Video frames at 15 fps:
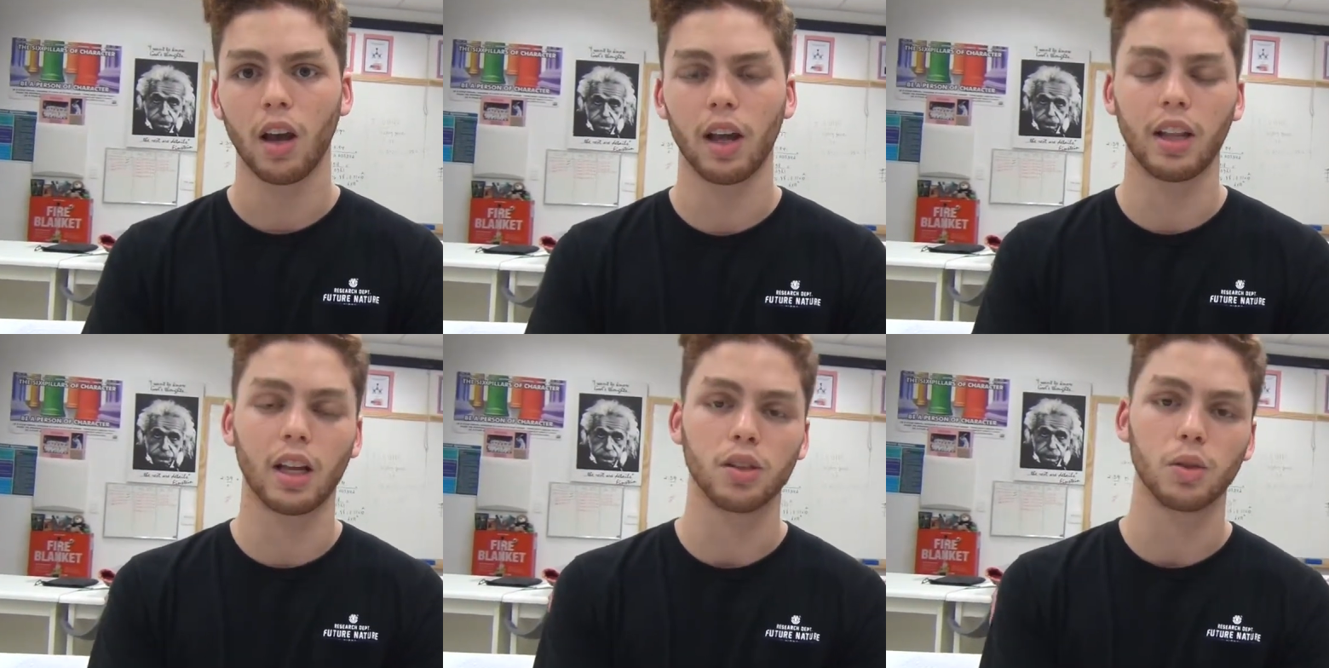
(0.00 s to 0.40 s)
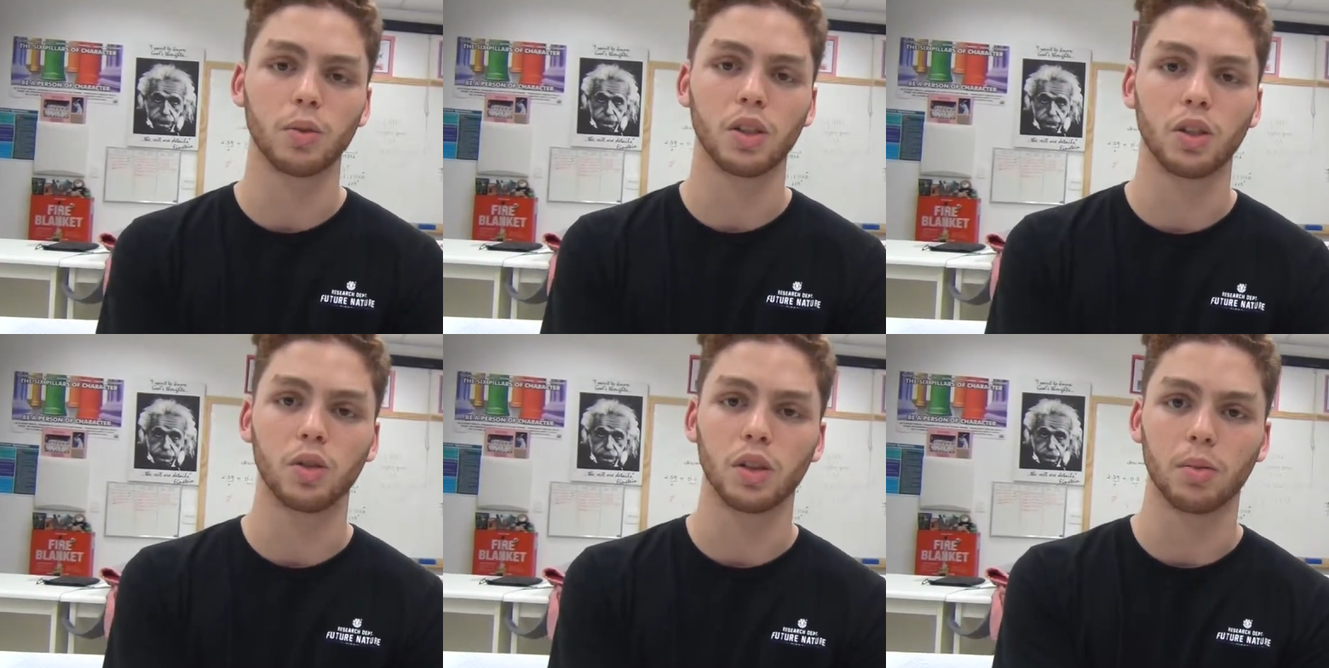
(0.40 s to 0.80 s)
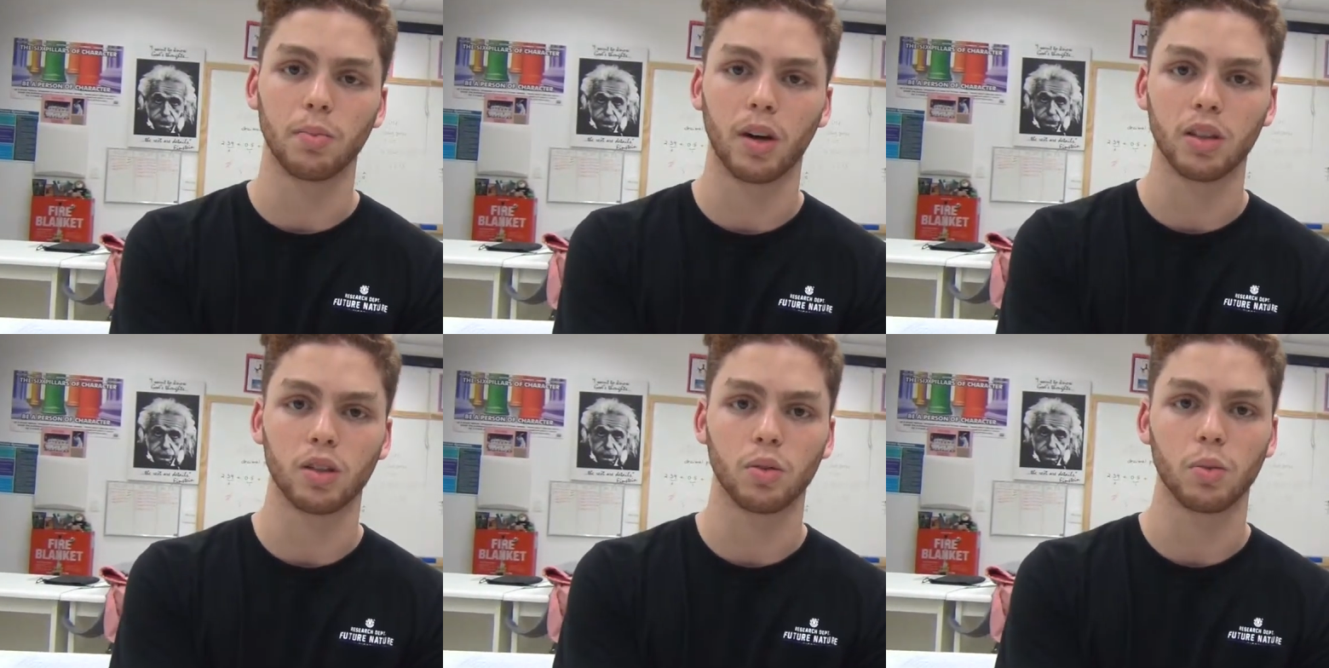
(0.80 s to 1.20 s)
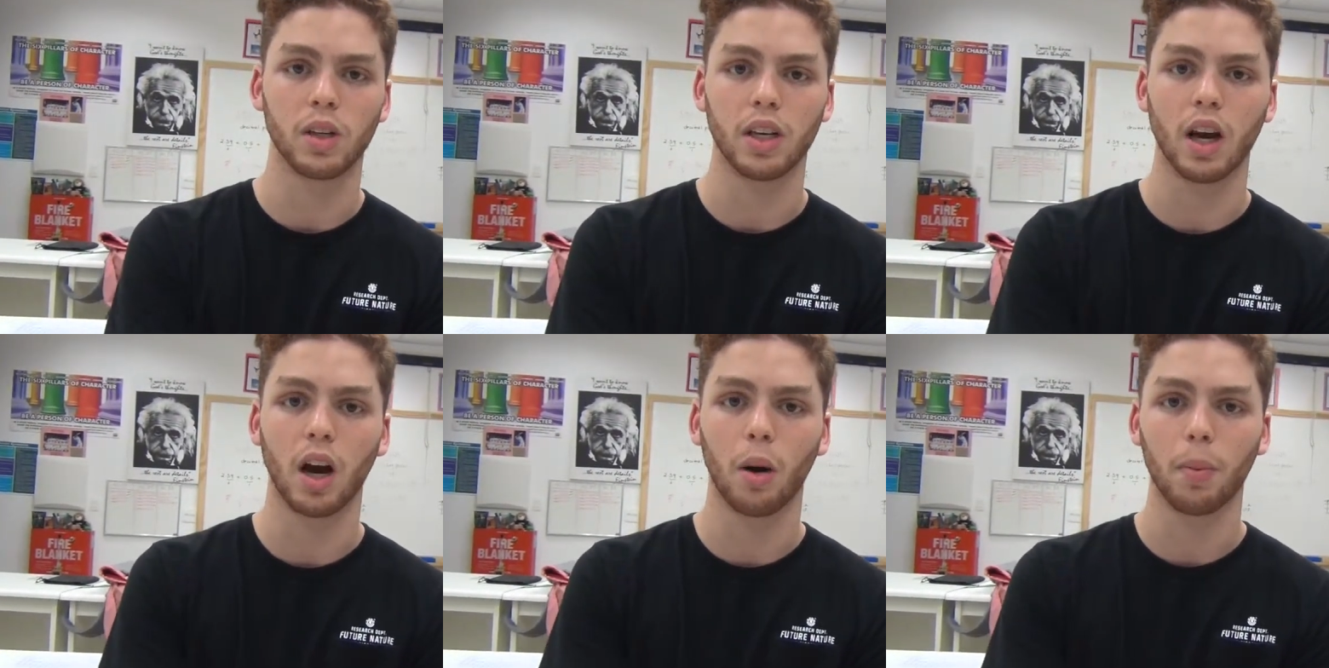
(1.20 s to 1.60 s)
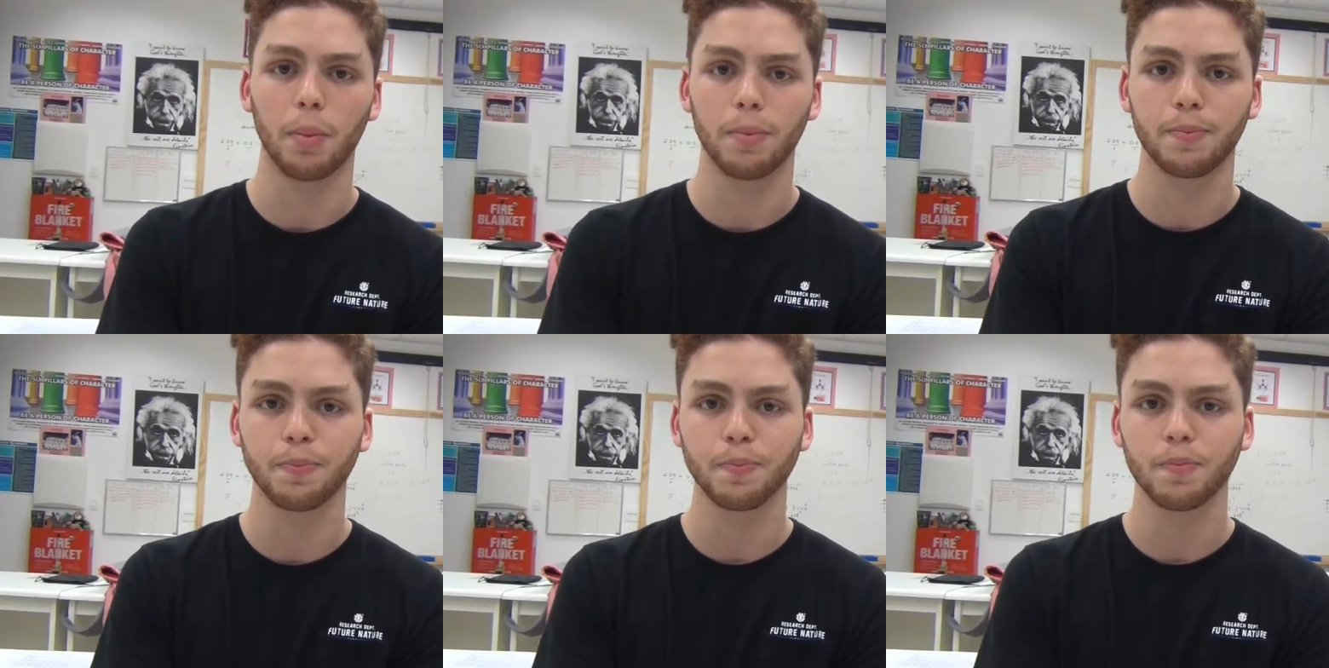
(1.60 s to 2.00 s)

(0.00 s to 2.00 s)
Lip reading: And that's what we do with MUST. We help